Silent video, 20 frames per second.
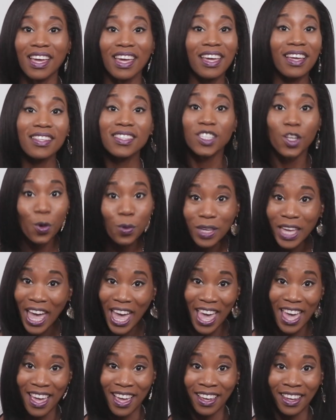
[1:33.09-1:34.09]
It's
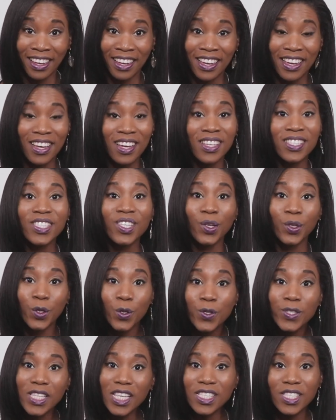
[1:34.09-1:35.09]
okay. So
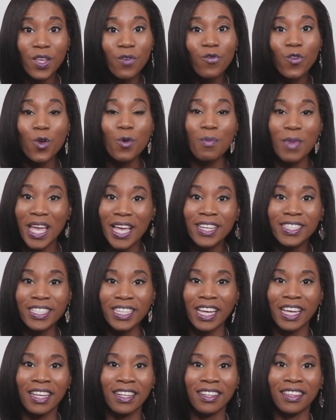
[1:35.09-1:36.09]
use this
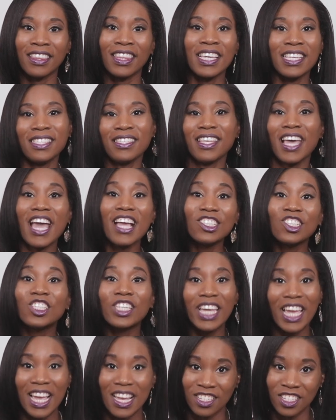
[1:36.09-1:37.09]
information, this
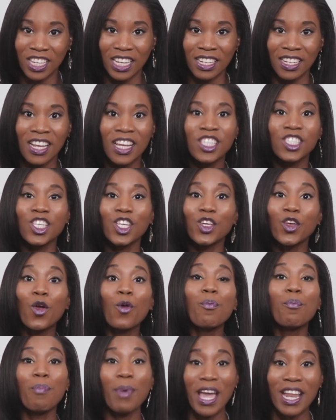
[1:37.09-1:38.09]
education, to your
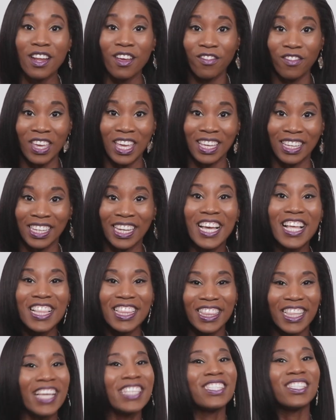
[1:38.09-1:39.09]
benefit.
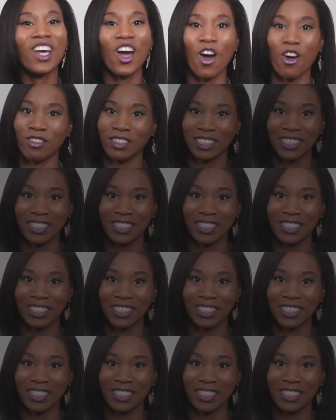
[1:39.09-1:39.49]
Let's go.